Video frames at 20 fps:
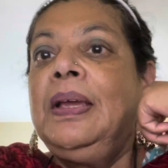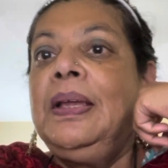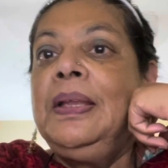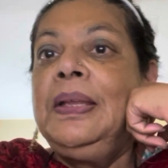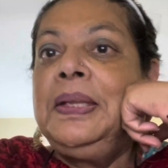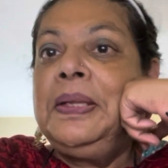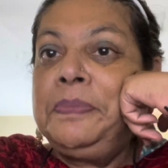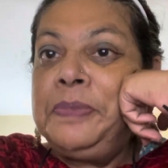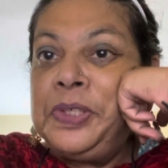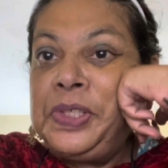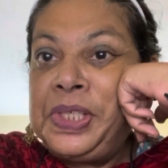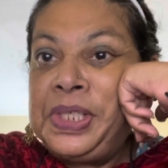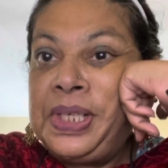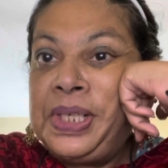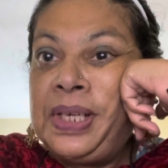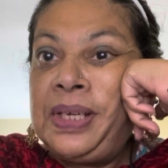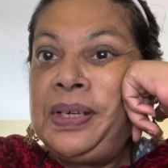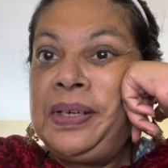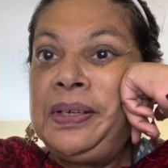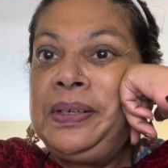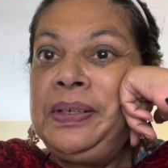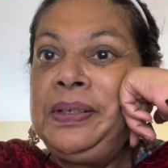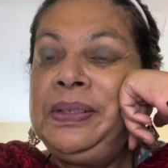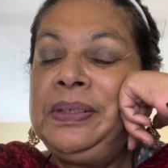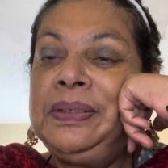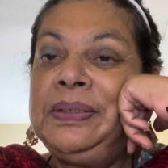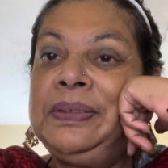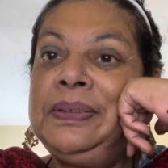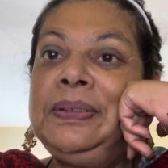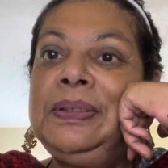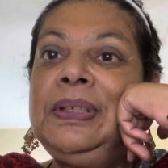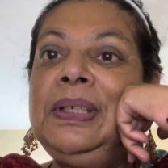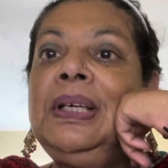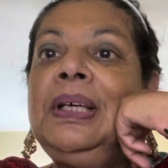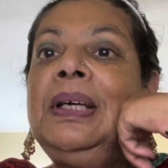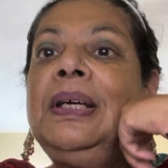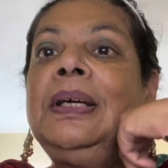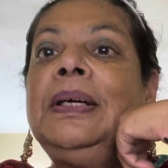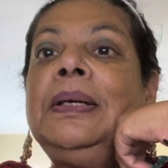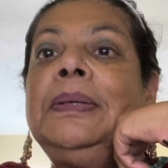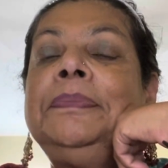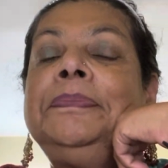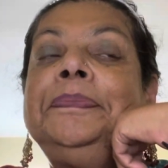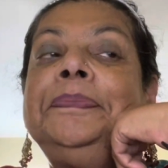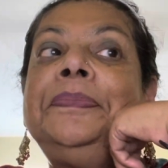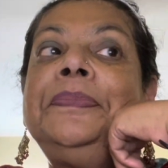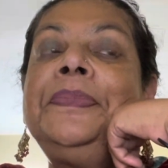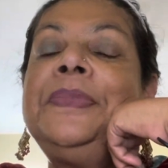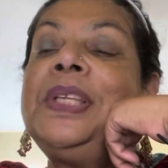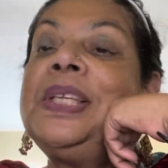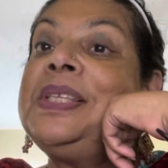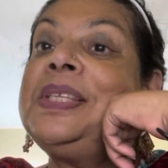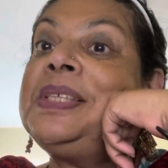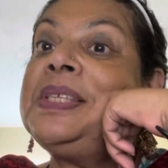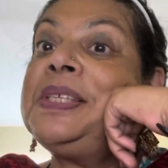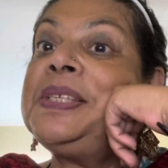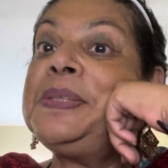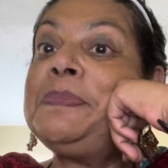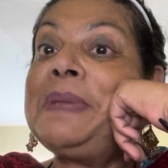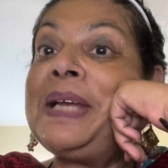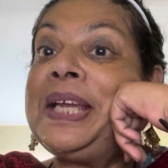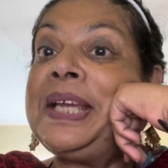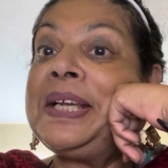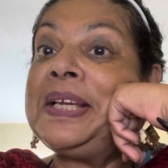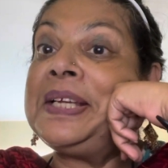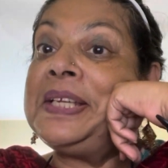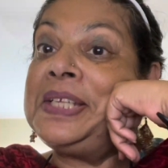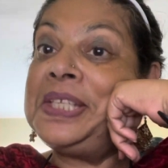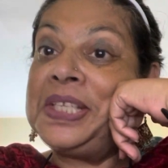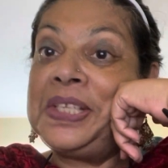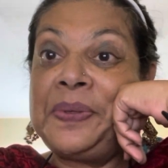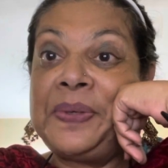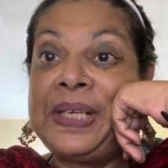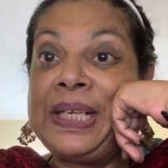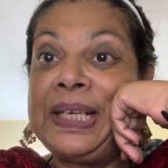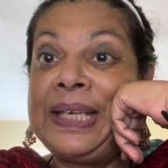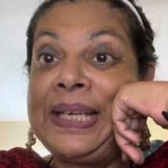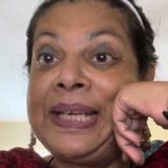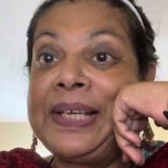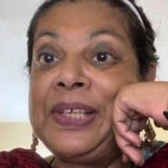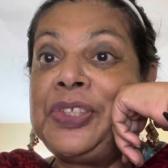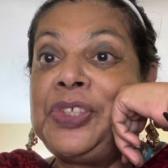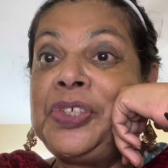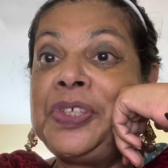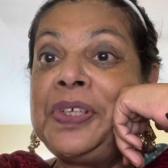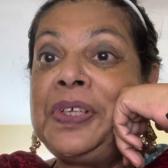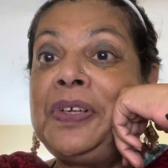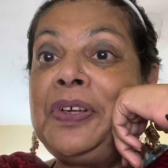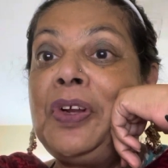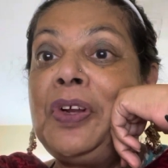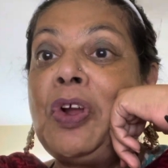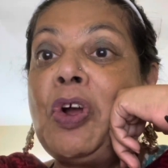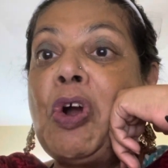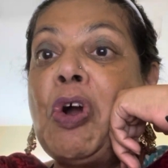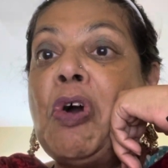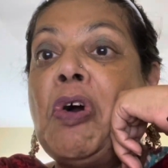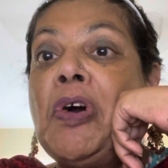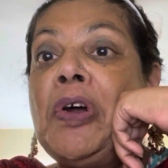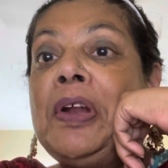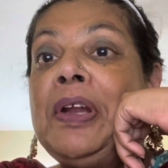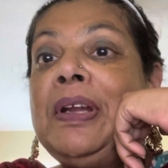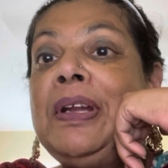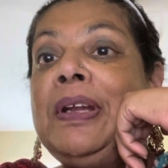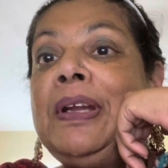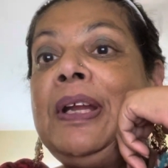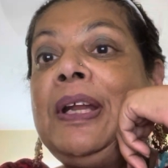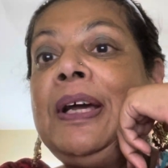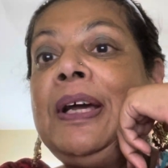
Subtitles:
Namaskar. This is my continuing lecture on